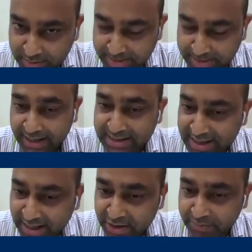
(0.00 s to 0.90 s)
The
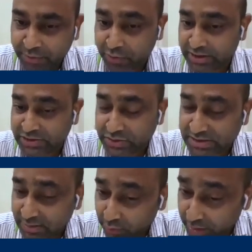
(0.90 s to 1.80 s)
other kind of proteins which
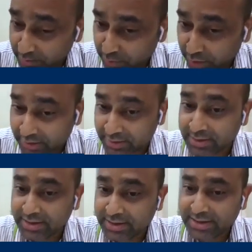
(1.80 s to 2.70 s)
are more important
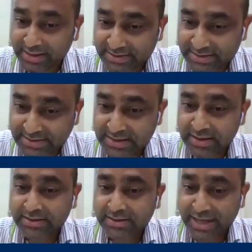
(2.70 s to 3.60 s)
is
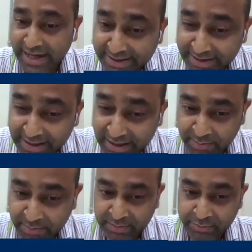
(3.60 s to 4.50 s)
the integral
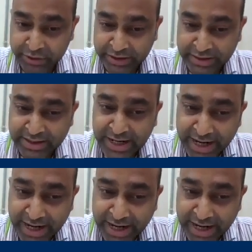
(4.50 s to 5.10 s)
membrane protein.